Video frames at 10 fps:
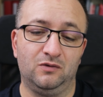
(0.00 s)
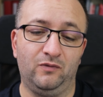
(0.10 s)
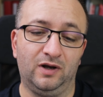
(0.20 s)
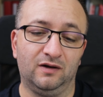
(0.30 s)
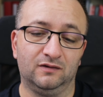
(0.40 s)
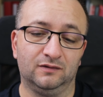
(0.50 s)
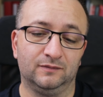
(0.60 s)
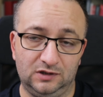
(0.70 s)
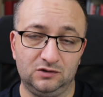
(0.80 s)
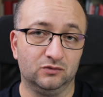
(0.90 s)
Well,
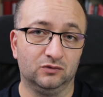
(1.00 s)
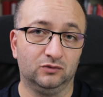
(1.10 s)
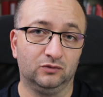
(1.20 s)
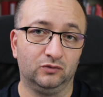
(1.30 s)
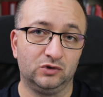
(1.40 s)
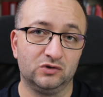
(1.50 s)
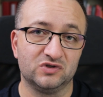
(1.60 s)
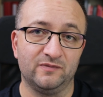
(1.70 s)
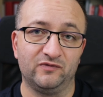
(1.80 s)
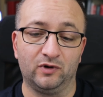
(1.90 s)
you
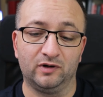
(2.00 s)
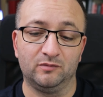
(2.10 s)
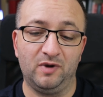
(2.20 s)
use them for